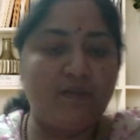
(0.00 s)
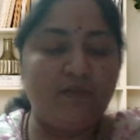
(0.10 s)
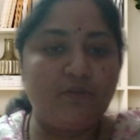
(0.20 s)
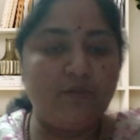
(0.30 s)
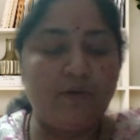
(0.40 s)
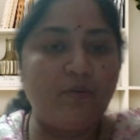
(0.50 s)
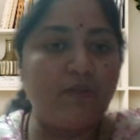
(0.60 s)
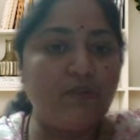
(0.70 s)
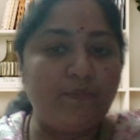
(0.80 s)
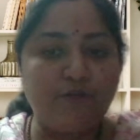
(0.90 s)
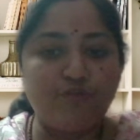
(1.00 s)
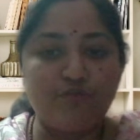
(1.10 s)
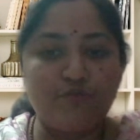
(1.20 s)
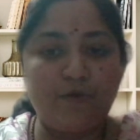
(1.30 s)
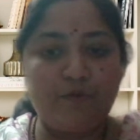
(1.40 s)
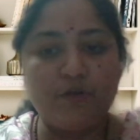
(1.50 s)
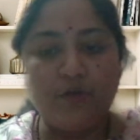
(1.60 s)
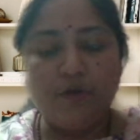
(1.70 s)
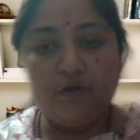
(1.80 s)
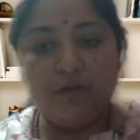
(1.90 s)
sir also mentioned about
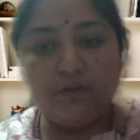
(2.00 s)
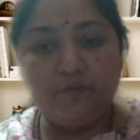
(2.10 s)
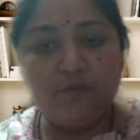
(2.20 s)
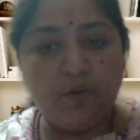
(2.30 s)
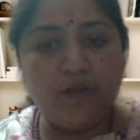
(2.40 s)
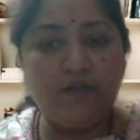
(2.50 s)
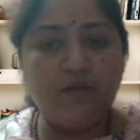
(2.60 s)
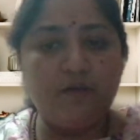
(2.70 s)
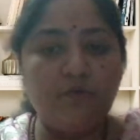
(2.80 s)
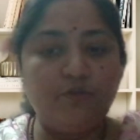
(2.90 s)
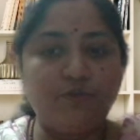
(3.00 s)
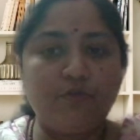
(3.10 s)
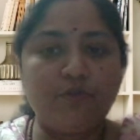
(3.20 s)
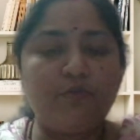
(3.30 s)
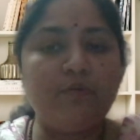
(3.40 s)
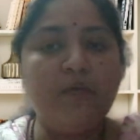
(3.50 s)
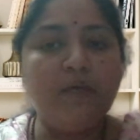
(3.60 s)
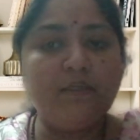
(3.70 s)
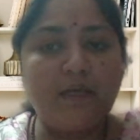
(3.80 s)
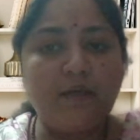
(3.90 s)
the Freudian notion or so,
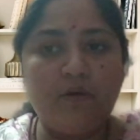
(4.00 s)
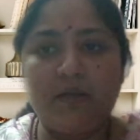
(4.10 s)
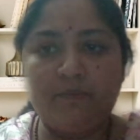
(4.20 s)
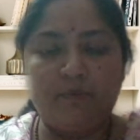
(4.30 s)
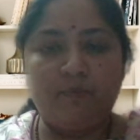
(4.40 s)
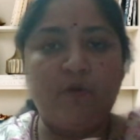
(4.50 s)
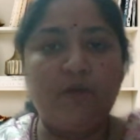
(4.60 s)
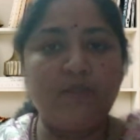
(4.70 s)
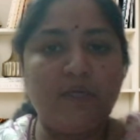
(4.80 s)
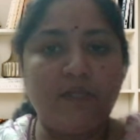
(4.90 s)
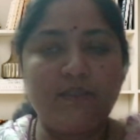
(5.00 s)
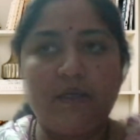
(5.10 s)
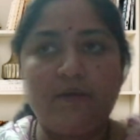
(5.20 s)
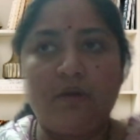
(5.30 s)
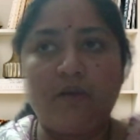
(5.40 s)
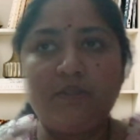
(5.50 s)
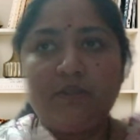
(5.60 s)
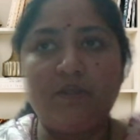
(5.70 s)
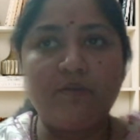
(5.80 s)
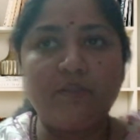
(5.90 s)
bahut sare psychology
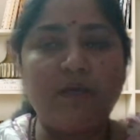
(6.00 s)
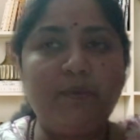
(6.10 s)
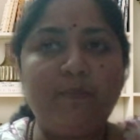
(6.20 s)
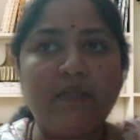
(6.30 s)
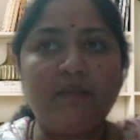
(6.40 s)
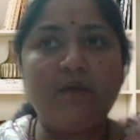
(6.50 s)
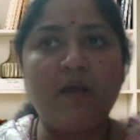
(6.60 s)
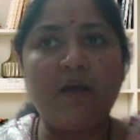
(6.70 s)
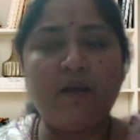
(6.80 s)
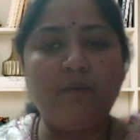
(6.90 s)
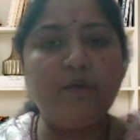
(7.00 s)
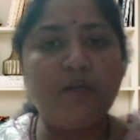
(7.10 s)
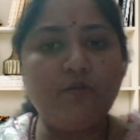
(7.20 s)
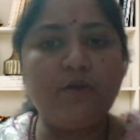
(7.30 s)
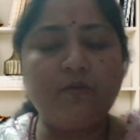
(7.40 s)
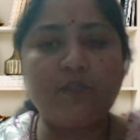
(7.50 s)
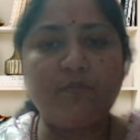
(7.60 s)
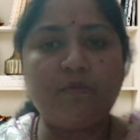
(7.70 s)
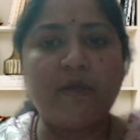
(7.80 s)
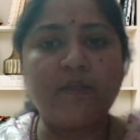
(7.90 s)
ki uske abhi baat nahi, agar hum day to day uski
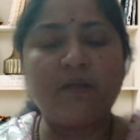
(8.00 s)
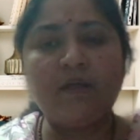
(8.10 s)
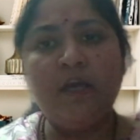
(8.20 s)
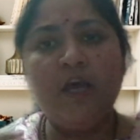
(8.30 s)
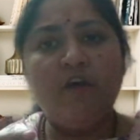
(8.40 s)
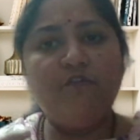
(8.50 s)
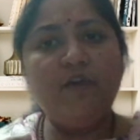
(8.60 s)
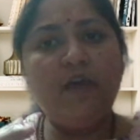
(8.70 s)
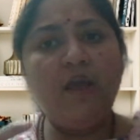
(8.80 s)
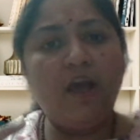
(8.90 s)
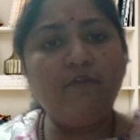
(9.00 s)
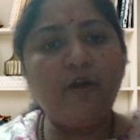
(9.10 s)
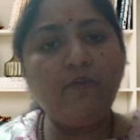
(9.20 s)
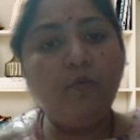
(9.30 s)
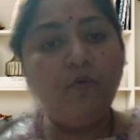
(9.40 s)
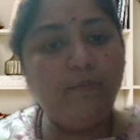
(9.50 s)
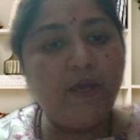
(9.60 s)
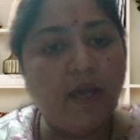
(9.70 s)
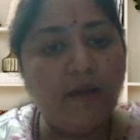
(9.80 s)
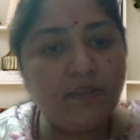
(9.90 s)
bhi baat kare, we have our own
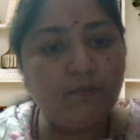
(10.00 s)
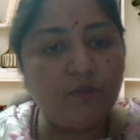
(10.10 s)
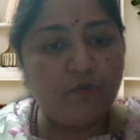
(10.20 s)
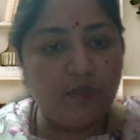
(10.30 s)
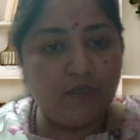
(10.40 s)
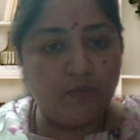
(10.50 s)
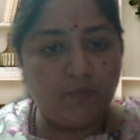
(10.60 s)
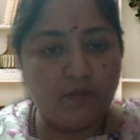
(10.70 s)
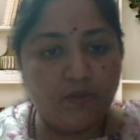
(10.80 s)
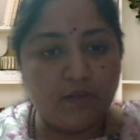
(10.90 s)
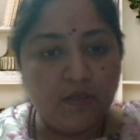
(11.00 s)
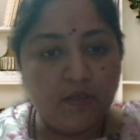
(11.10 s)
mechanisms of dealing with it.